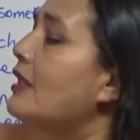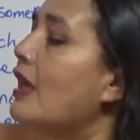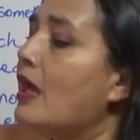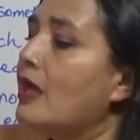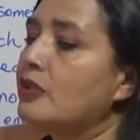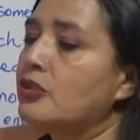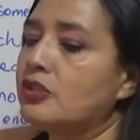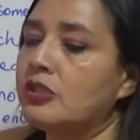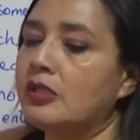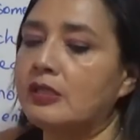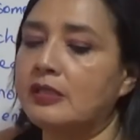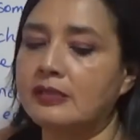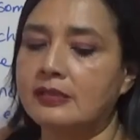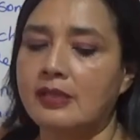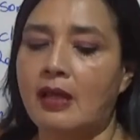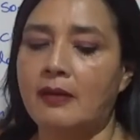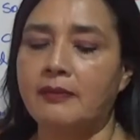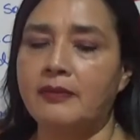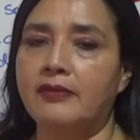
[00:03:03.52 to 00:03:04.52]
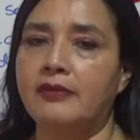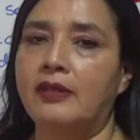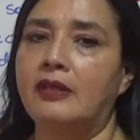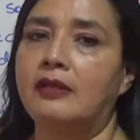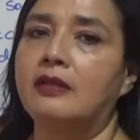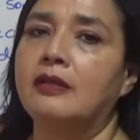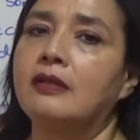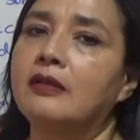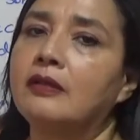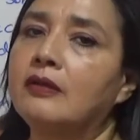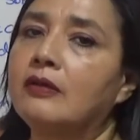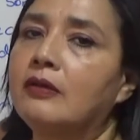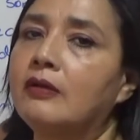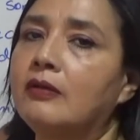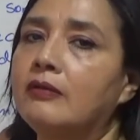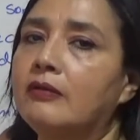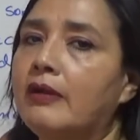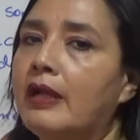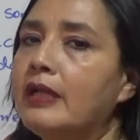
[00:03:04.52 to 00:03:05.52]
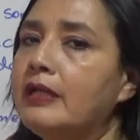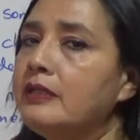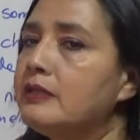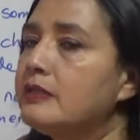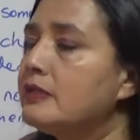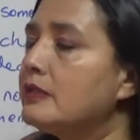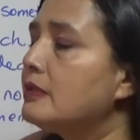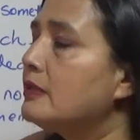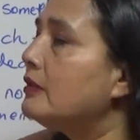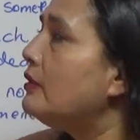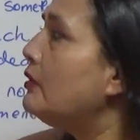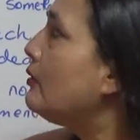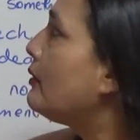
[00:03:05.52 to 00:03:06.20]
touch something, all right? You